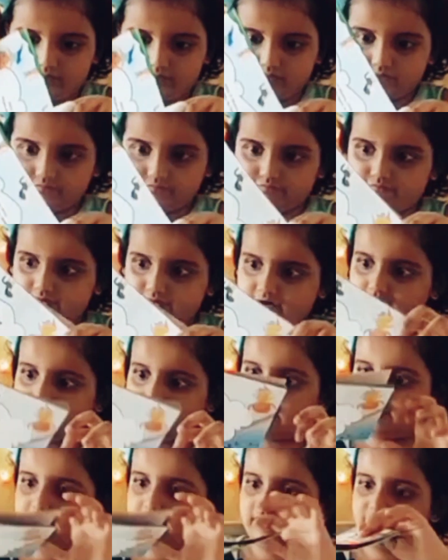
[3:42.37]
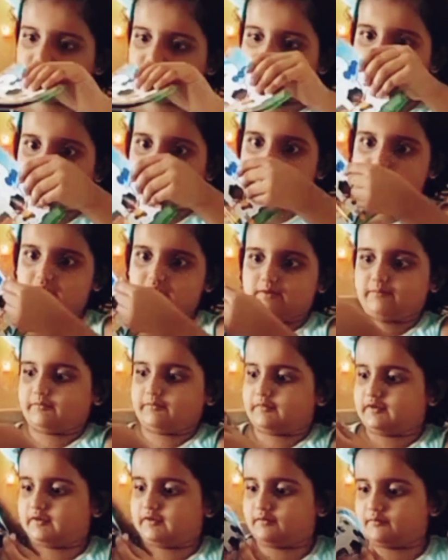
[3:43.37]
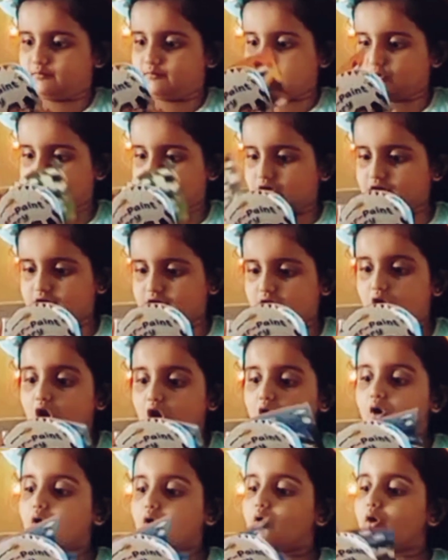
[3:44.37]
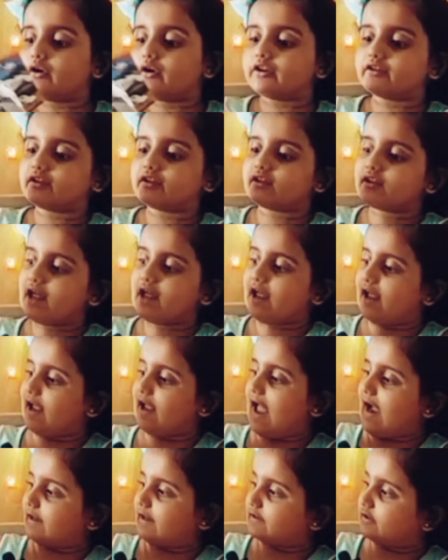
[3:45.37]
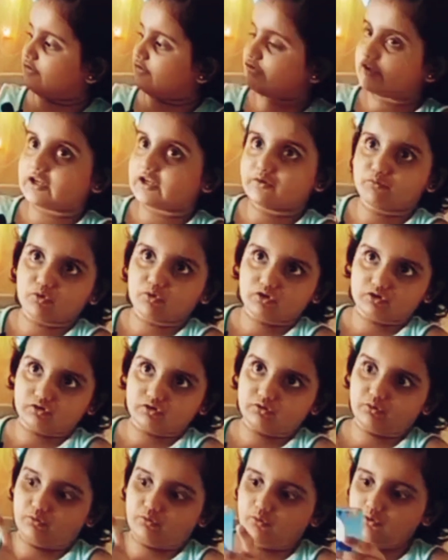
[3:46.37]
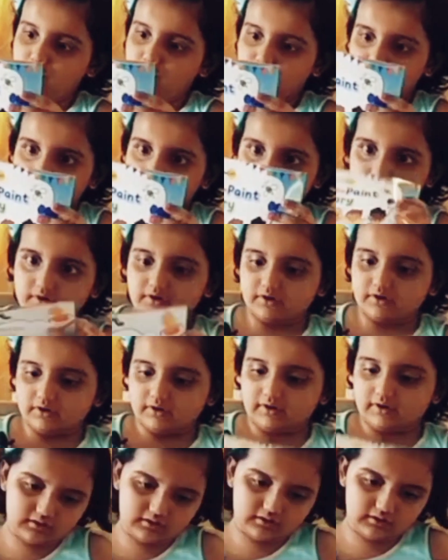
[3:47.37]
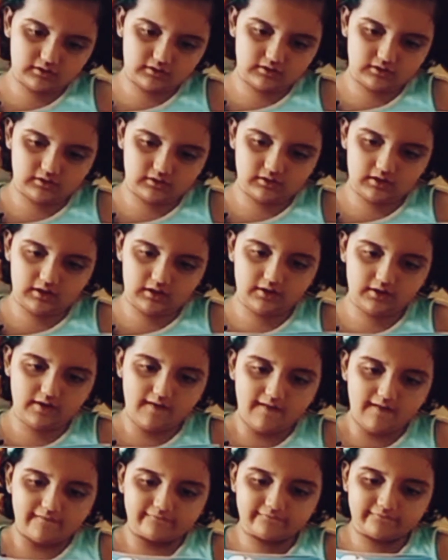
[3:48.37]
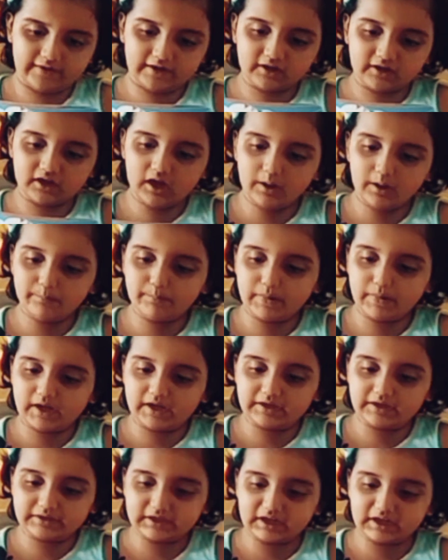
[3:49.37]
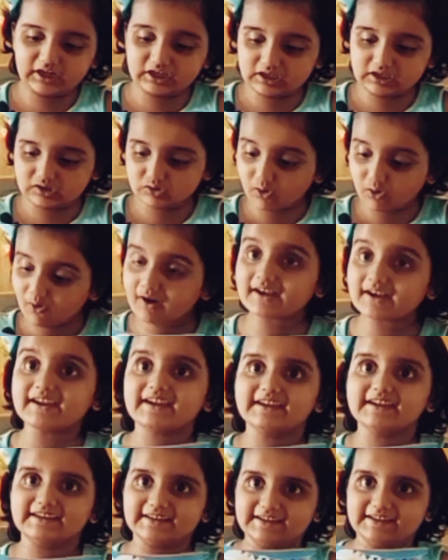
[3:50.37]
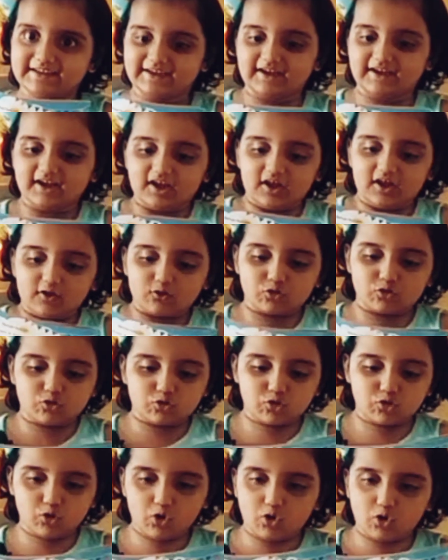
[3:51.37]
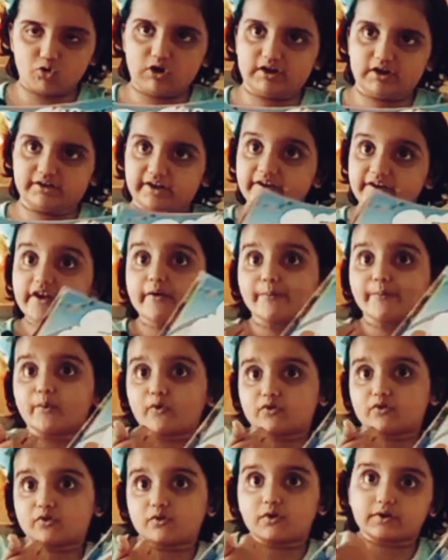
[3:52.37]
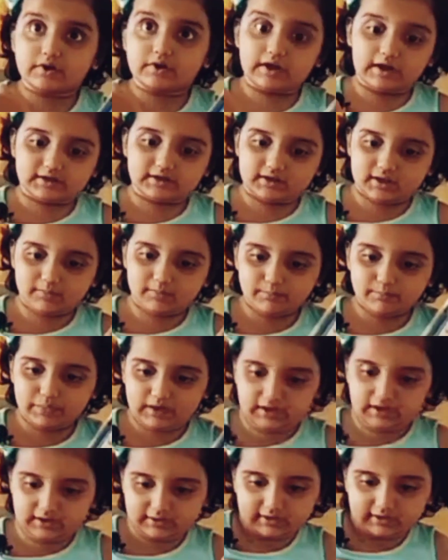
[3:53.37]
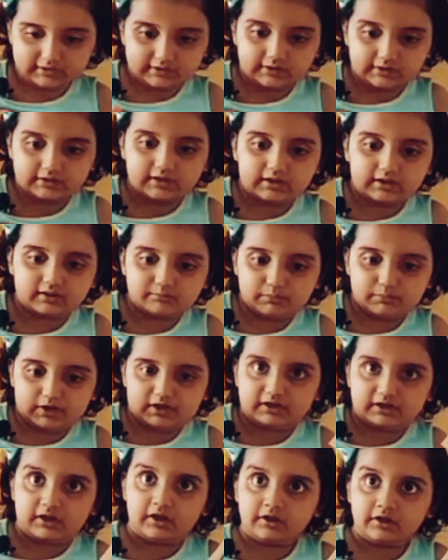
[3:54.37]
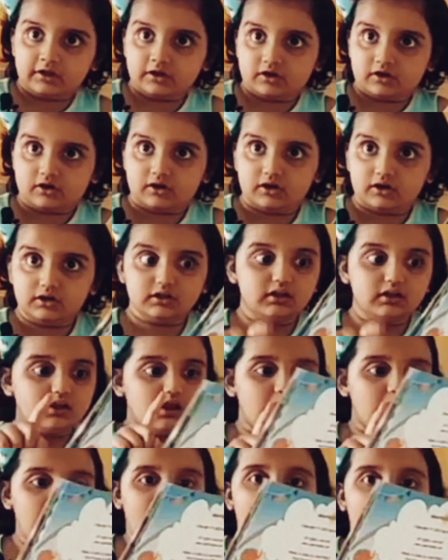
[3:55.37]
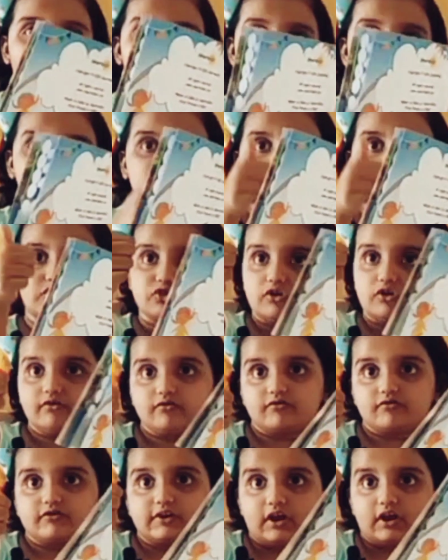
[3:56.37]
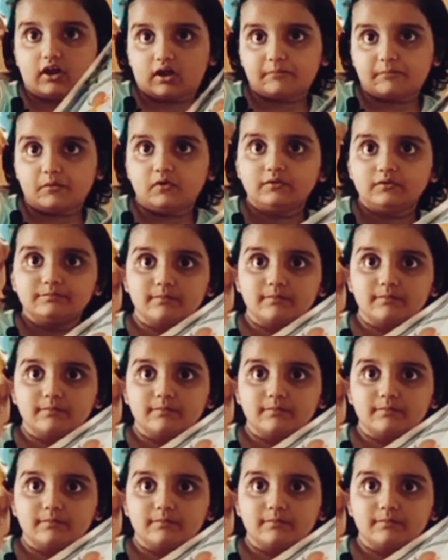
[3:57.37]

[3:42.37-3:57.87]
So first we got some book. Oh, this is an activity book too. This is a finger painting story. So I think I'm supposed to get some paint. I think there's paint in here. And put your thumb